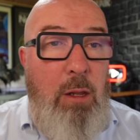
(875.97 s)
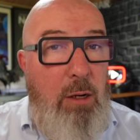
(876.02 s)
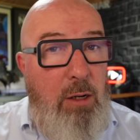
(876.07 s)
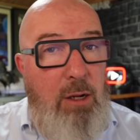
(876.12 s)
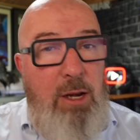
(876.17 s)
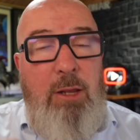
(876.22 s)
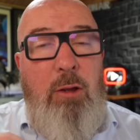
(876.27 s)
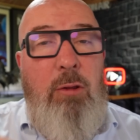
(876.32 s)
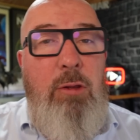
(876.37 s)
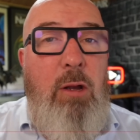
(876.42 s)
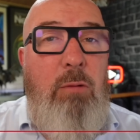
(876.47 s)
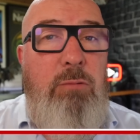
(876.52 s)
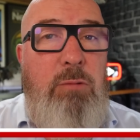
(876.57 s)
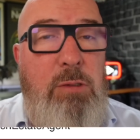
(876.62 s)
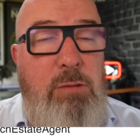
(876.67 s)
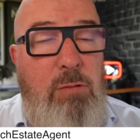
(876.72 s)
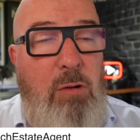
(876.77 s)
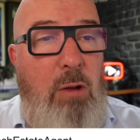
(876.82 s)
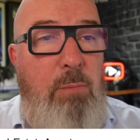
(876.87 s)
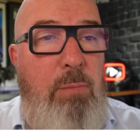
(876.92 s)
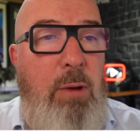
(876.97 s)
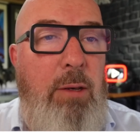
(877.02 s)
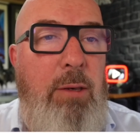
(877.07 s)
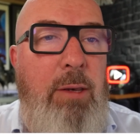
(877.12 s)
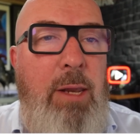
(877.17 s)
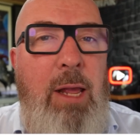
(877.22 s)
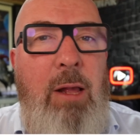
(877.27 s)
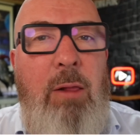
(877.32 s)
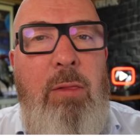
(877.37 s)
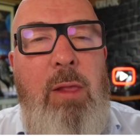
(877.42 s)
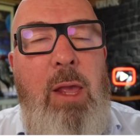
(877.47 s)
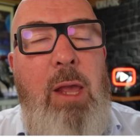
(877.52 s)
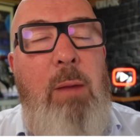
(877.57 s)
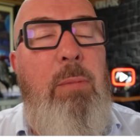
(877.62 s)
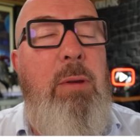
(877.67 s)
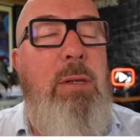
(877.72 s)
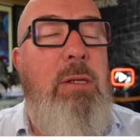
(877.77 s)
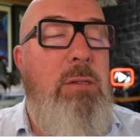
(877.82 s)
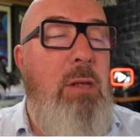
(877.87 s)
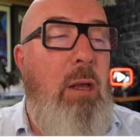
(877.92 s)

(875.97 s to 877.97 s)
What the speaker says: click on the old subscribe button down there, because